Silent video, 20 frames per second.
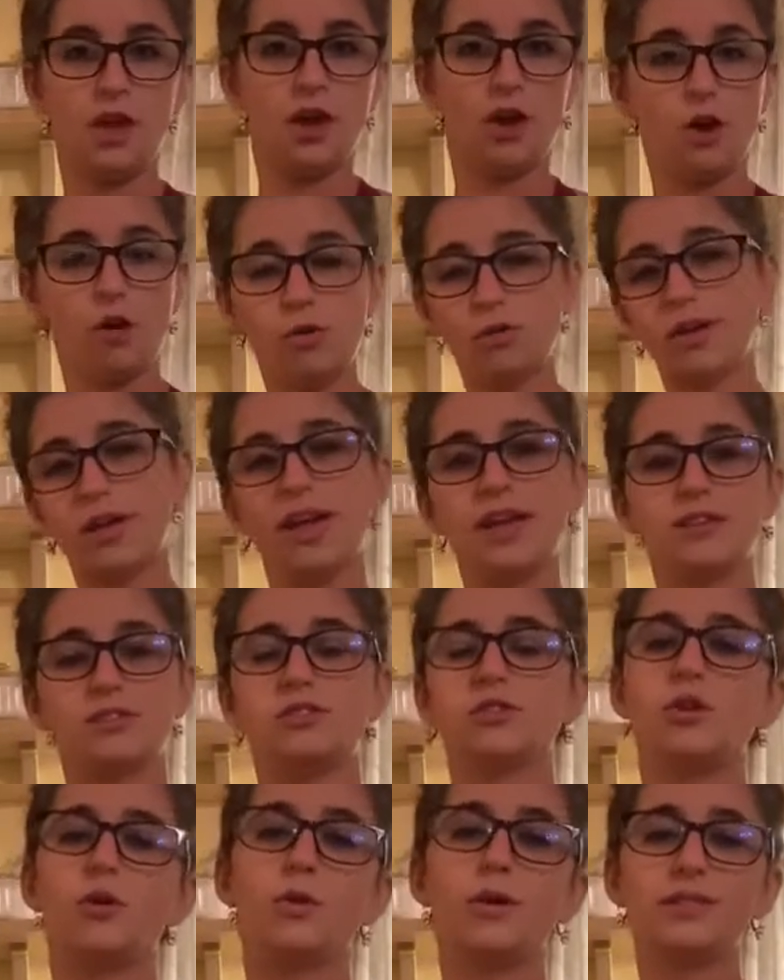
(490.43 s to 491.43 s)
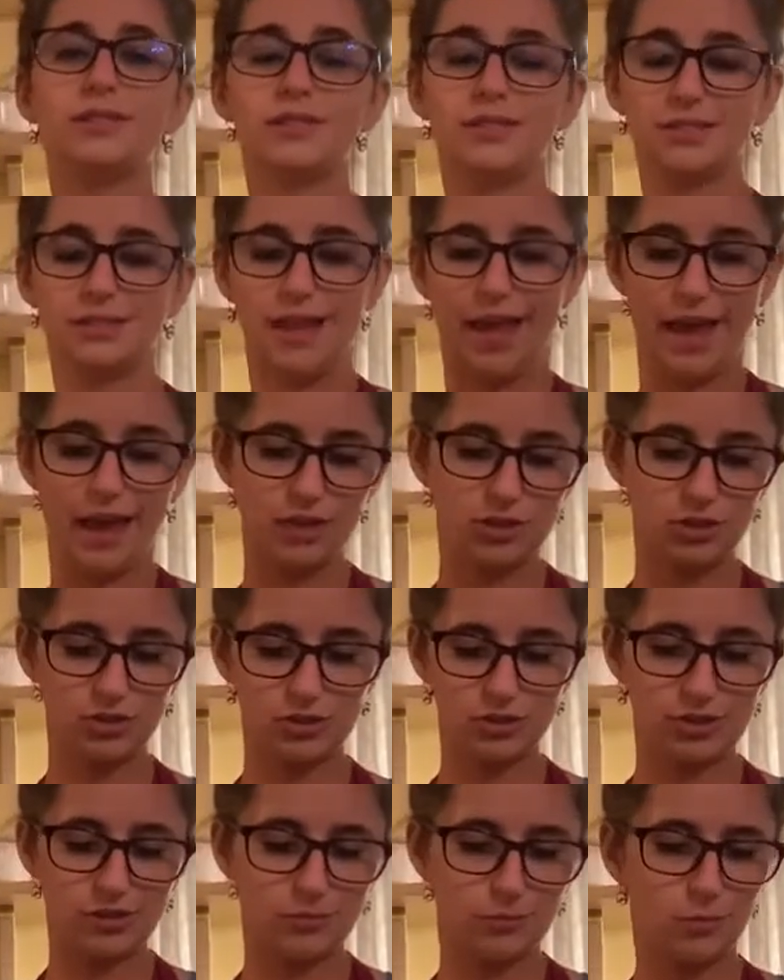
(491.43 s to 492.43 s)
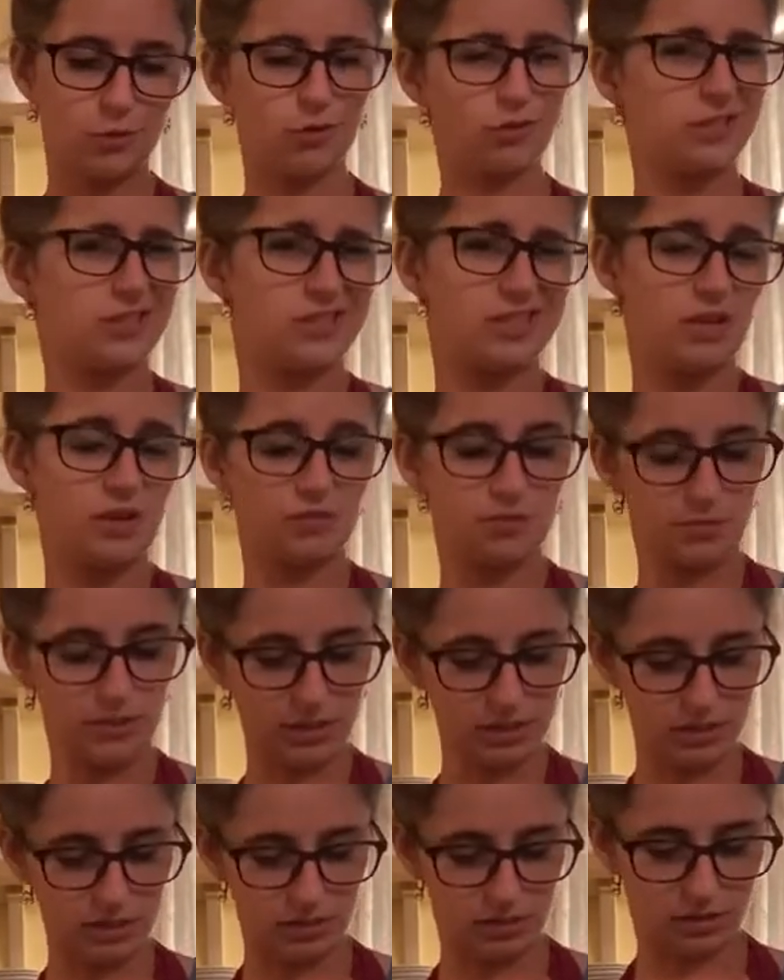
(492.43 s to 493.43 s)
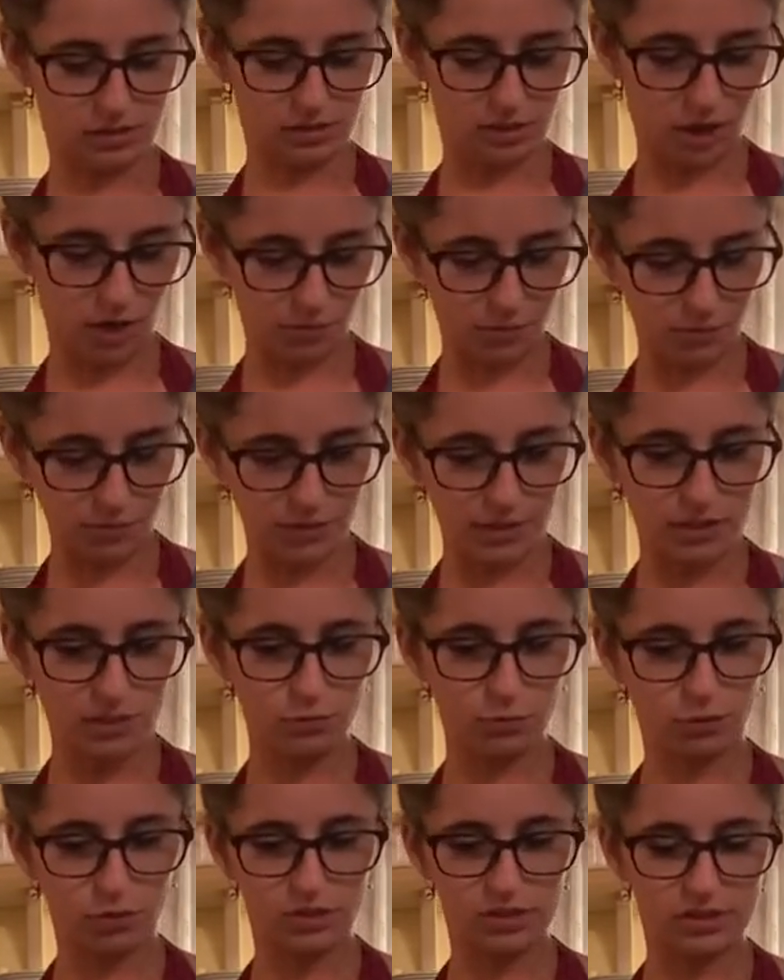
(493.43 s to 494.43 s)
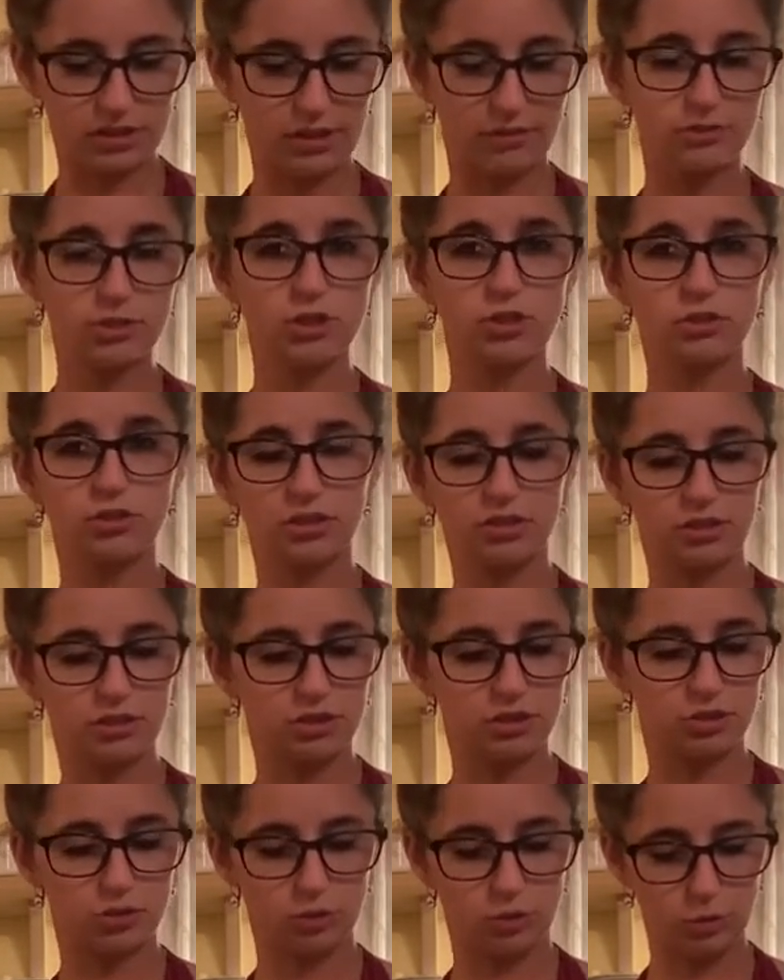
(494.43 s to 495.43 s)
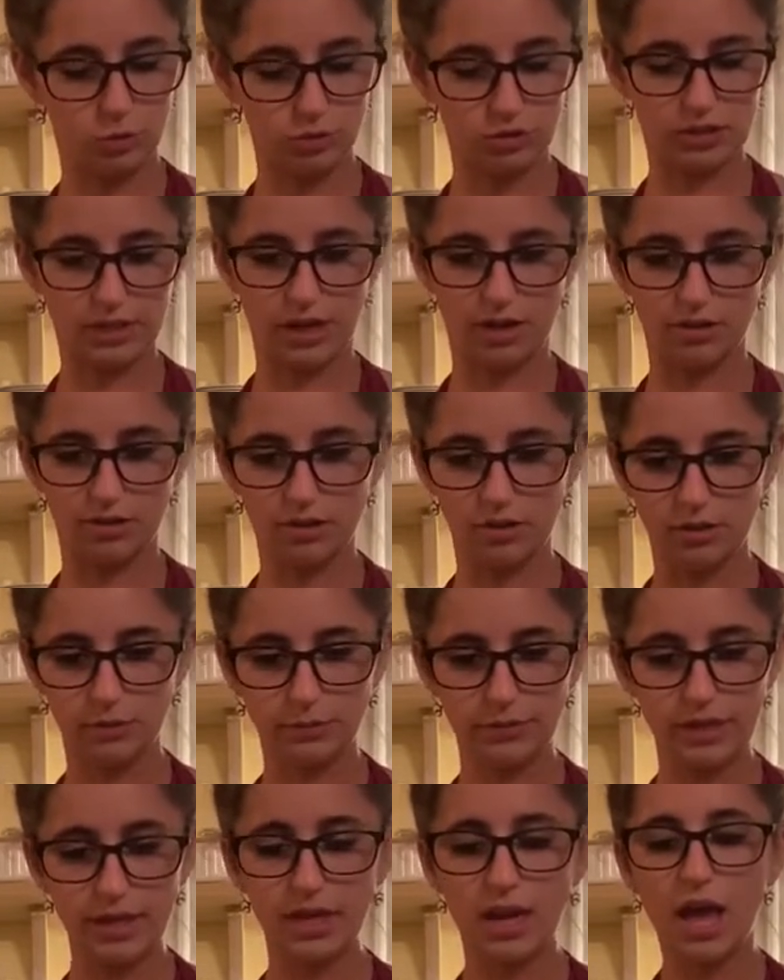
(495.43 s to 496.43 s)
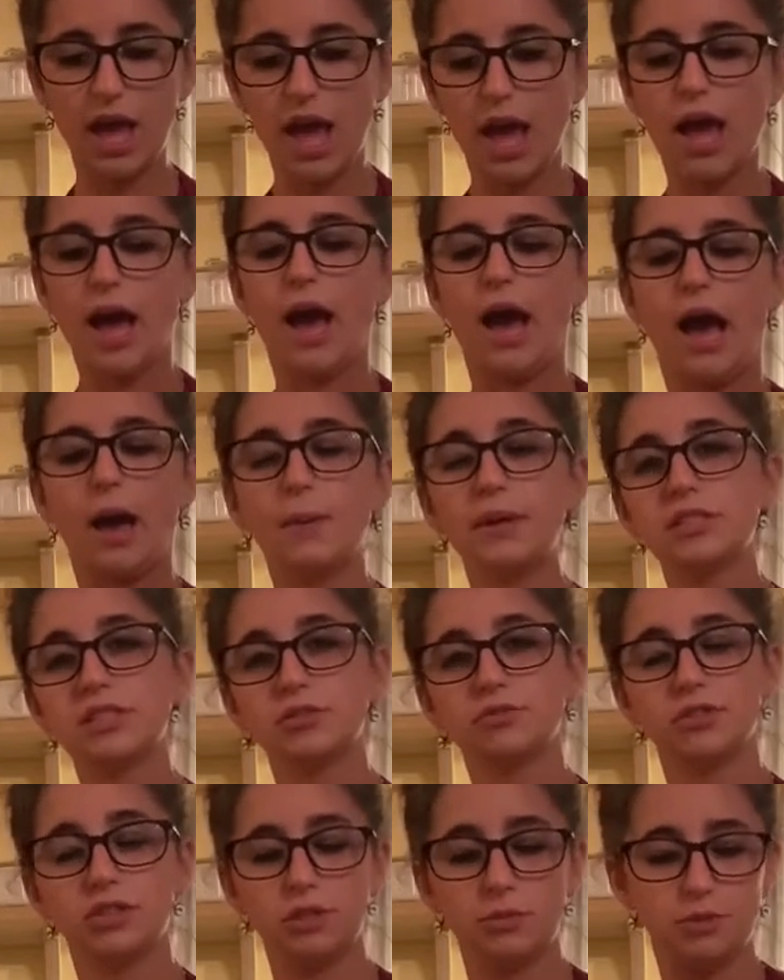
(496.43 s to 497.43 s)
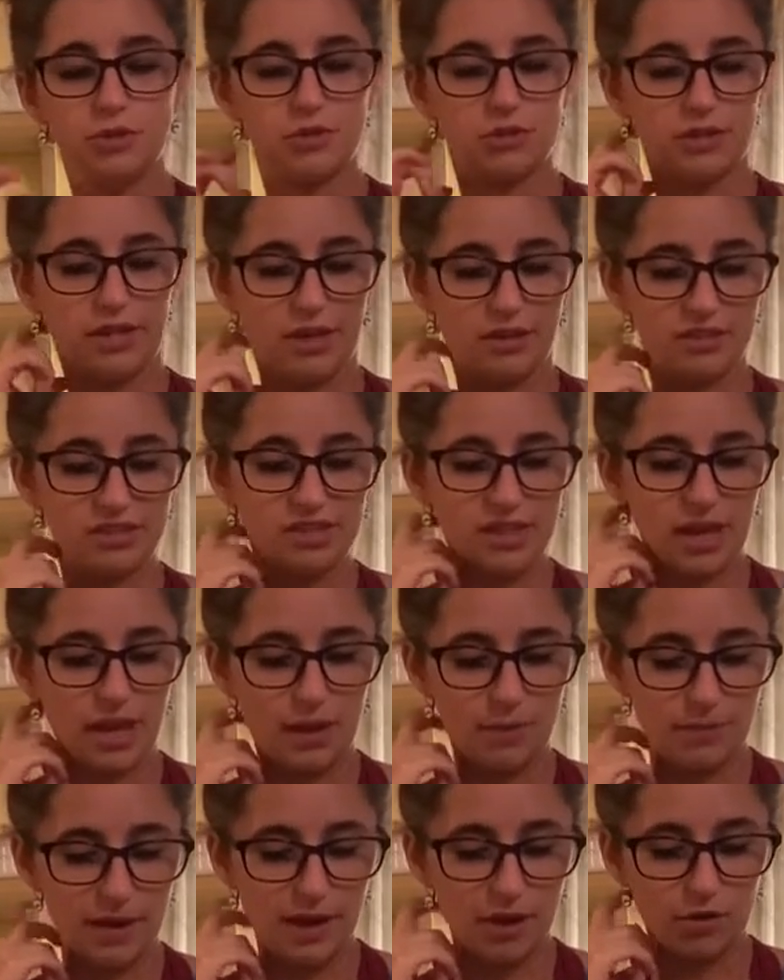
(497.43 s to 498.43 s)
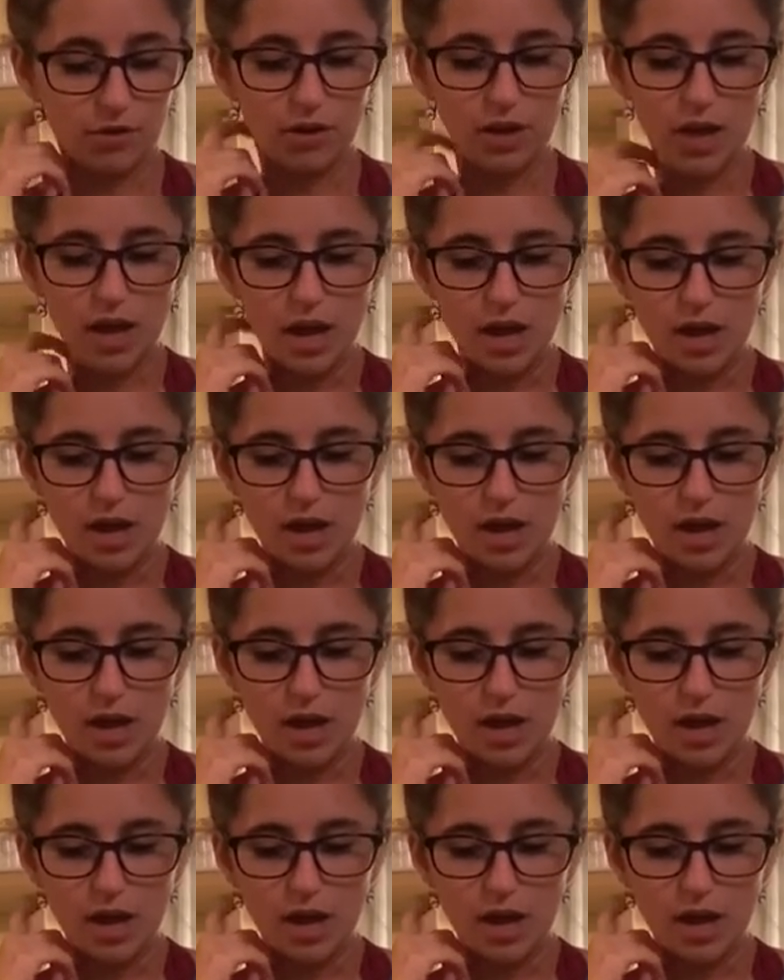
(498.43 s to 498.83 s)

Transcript: Okay, so it's actually more than 7 minutes. It's a couple minutes more than 7, so that these could cool down a little bit. I'm actually really pleased with how this came out.